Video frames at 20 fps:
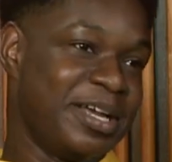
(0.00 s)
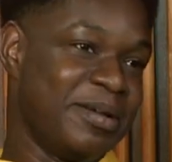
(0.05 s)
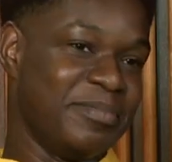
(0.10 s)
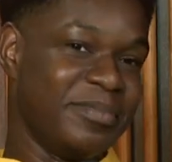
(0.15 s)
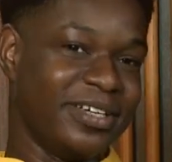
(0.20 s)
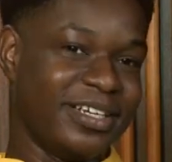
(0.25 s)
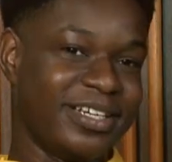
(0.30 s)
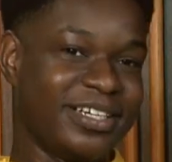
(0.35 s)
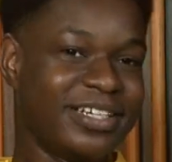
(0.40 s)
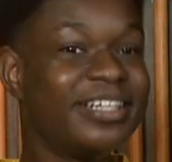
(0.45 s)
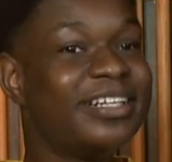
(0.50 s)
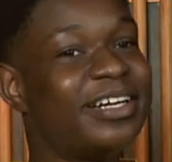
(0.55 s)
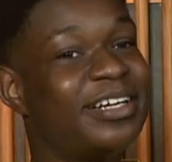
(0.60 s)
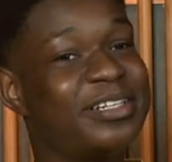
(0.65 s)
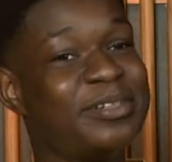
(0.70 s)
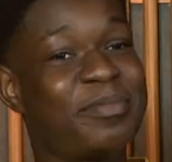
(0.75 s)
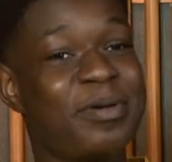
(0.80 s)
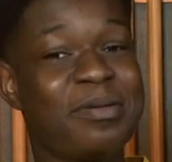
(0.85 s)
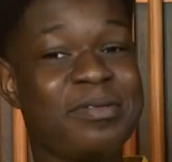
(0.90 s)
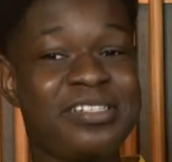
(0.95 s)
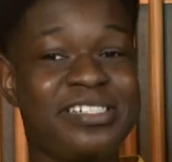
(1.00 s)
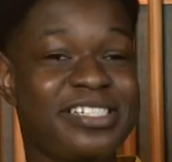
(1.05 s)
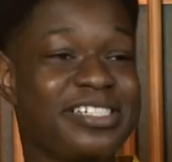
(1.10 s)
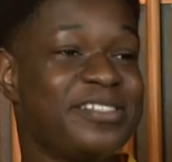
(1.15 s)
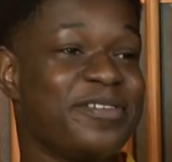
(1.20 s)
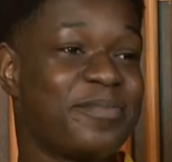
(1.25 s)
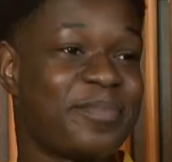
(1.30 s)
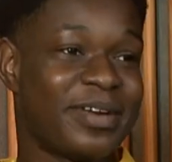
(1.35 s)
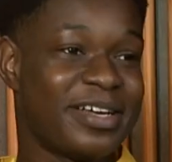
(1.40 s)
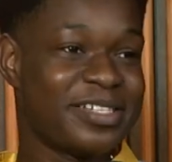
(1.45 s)
I mean, it probably just
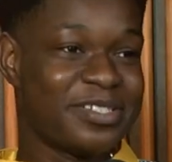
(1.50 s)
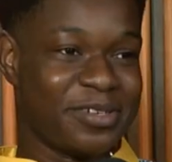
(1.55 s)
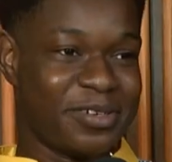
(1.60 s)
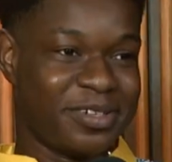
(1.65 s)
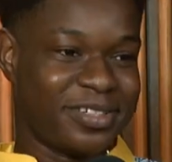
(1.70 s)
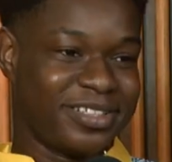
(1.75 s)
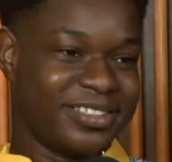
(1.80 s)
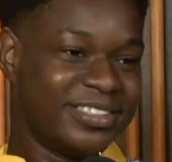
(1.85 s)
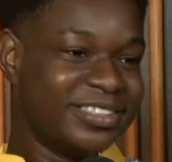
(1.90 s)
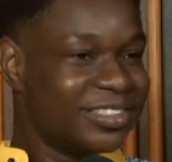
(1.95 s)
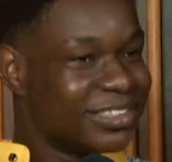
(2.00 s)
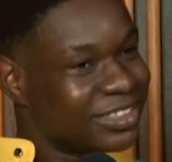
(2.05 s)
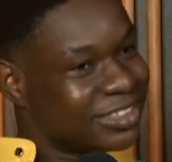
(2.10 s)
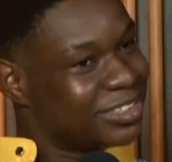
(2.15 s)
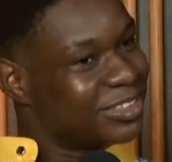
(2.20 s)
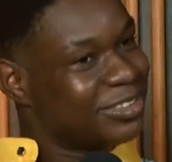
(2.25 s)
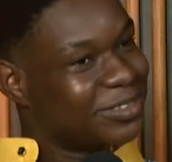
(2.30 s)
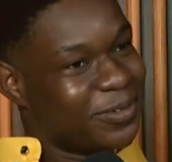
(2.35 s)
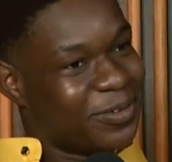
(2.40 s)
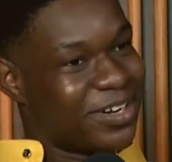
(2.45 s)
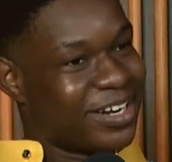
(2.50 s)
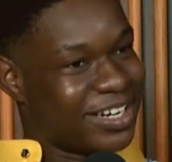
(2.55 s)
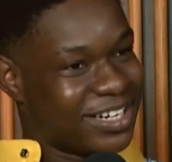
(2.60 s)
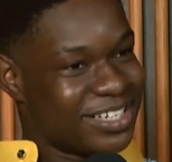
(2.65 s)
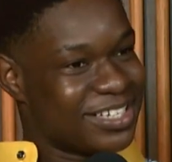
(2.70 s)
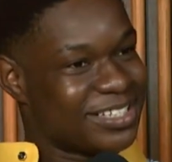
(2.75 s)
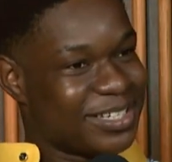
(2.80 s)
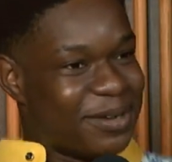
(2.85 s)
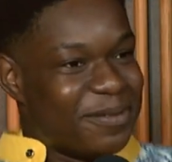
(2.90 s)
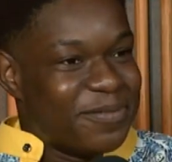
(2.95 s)
depends on what it
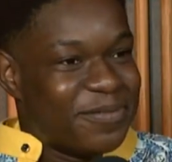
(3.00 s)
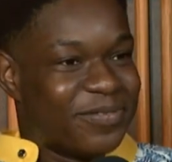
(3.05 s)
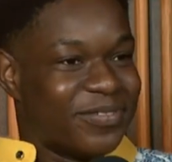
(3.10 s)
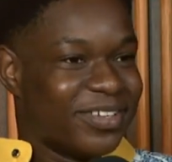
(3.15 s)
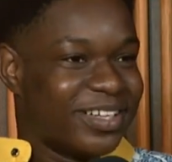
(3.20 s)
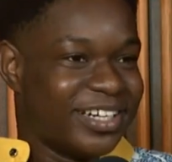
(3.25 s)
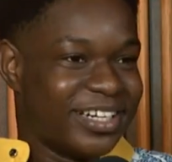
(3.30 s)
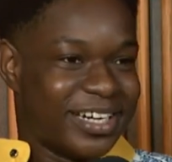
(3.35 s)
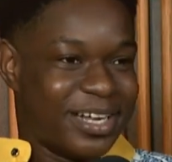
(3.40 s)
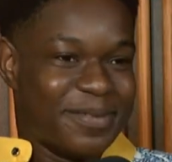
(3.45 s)
is I'm feeling.